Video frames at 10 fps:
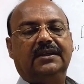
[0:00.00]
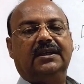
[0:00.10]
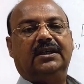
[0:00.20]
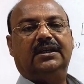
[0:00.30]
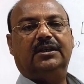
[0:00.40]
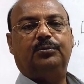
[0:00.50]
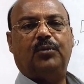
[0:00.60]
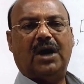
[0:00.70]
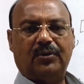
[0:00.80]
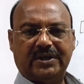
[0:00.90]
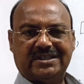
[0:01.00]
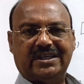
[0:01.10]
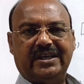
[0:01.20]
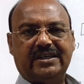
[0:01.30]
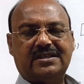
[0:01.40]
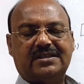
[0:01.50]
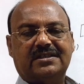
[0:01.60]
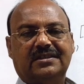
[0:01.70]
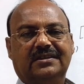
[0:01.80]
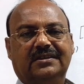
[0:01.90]
power
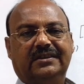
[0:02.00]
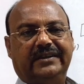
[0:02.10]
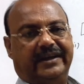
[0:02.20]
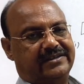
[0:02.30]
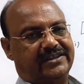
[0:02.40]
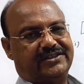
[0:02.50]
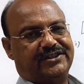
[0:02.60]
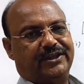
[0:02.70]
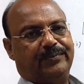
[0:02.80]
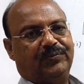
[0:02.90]
sets, etc.